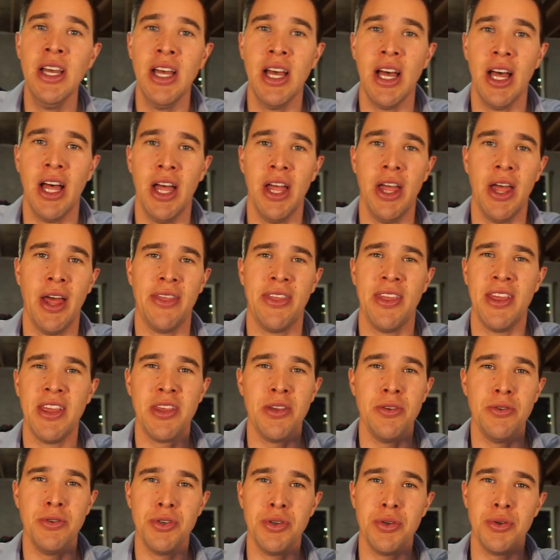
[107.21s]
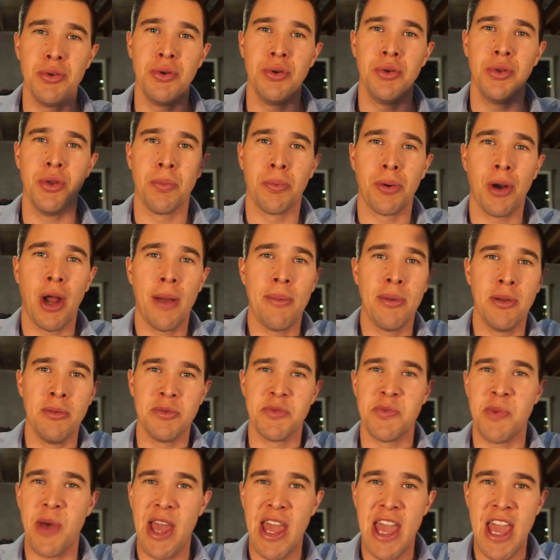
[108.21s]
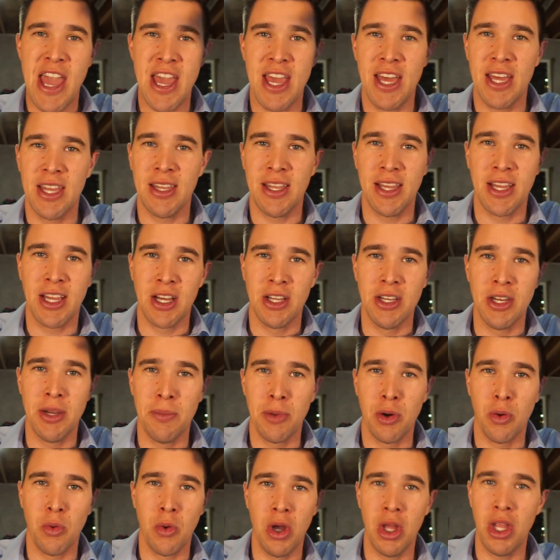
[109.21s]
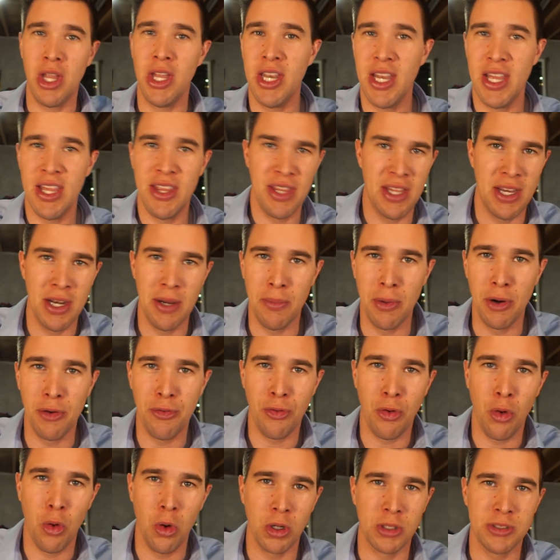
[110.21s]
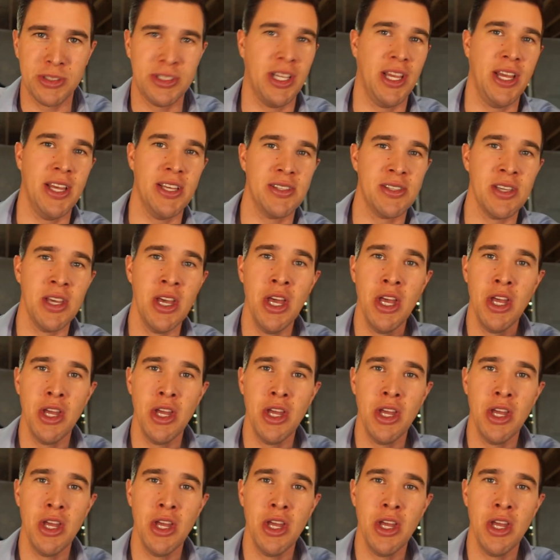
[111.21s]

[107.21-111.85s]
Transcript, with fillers: Uh, I think you do the problems by hand, like on number one, and then number four says